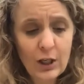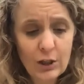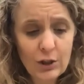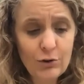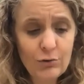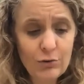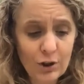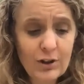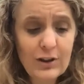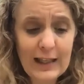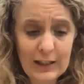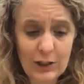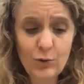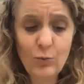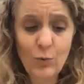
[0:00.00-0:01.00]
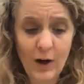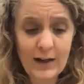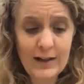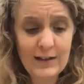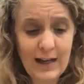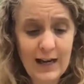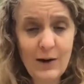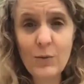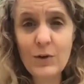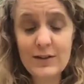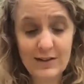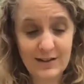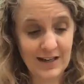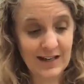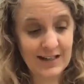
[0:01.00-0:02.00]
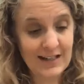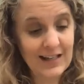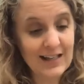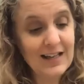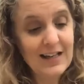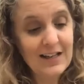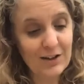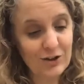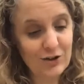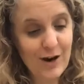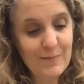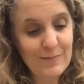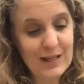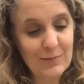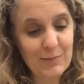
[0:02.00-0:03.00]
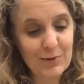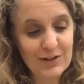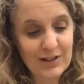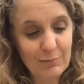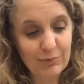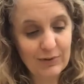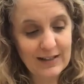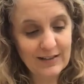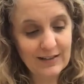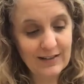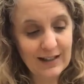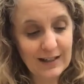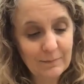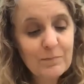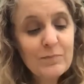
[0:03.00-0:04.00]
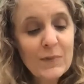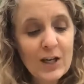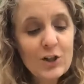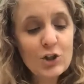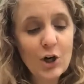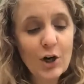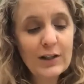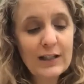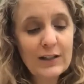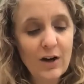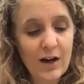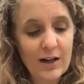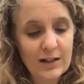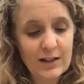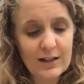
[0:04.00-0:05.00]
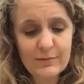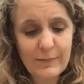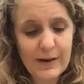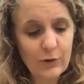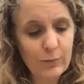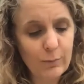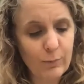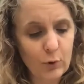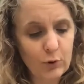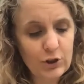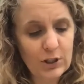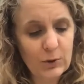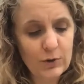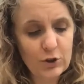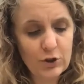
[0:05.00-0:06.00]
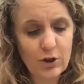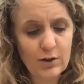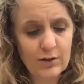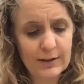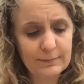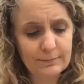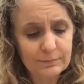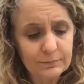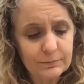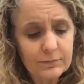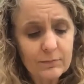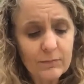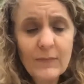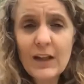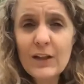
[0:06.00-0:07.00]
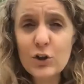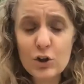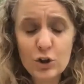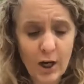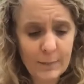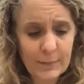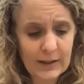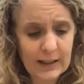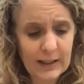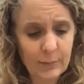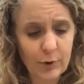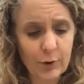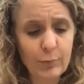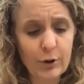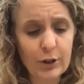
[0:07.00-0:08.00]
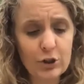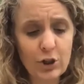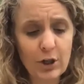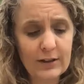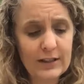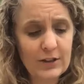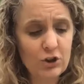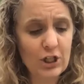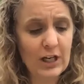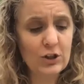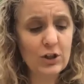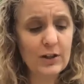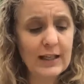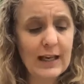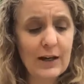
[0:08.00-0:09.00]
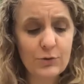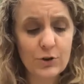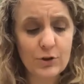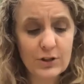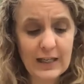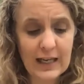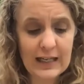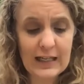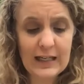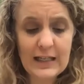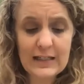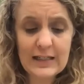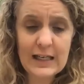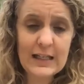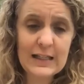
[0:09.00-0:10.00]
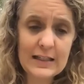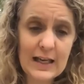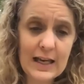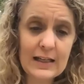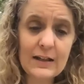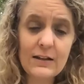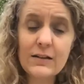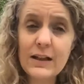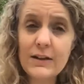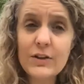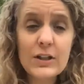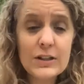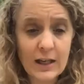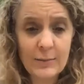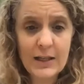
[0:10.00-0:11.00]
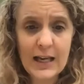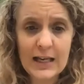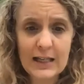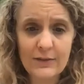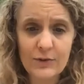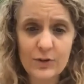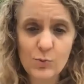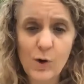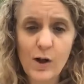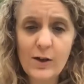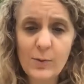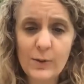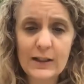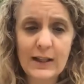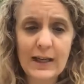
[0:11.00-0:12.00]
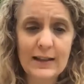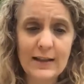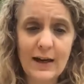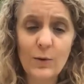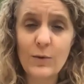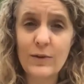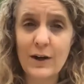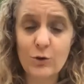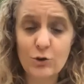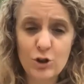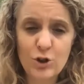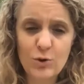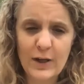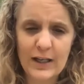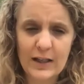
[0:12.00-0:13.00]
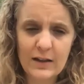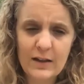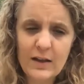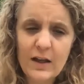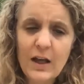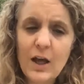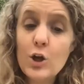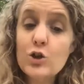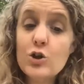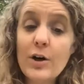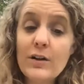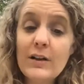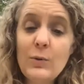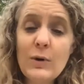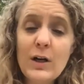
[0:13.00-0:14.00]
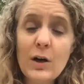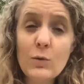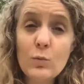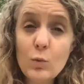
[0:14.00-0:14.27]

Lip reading: You look like you wanted that one, Sonny, the shopkeeper said pleasantly. Charlie nodded, his mouth bulging with chocolate. The shopkeeper put Charlie's change on the counter. Take it easy, he said. It'll give you a tummy ache if you swallow it like that without chewing. Charlie went on